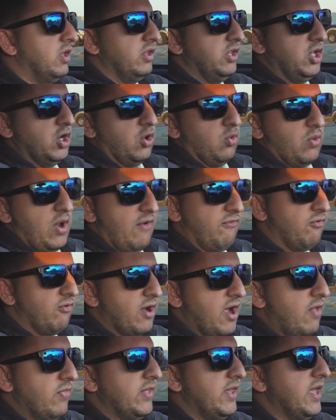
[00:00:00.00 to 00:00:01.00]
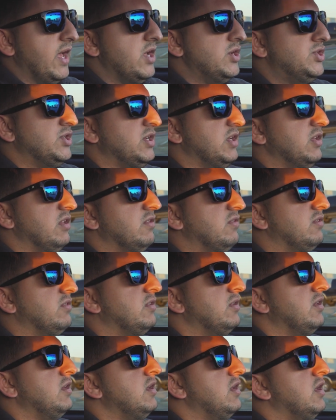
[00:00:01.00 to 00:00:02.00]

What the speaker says: you know, rough around the edges,